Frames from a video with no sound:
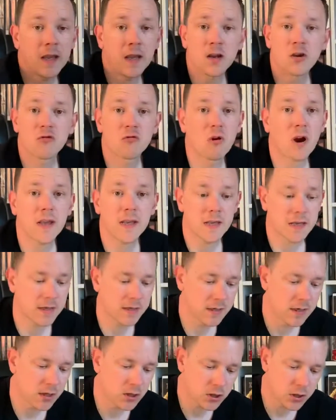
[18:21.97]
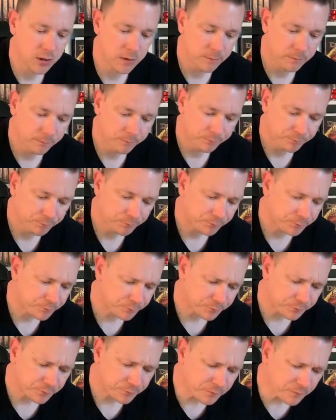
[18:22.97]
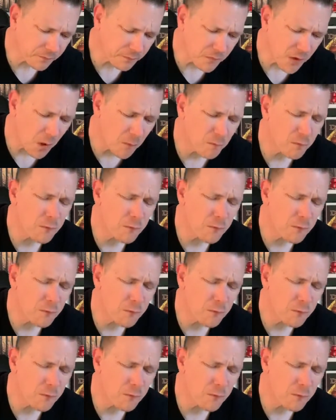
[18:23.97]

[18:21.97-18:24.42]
in great condition. I'm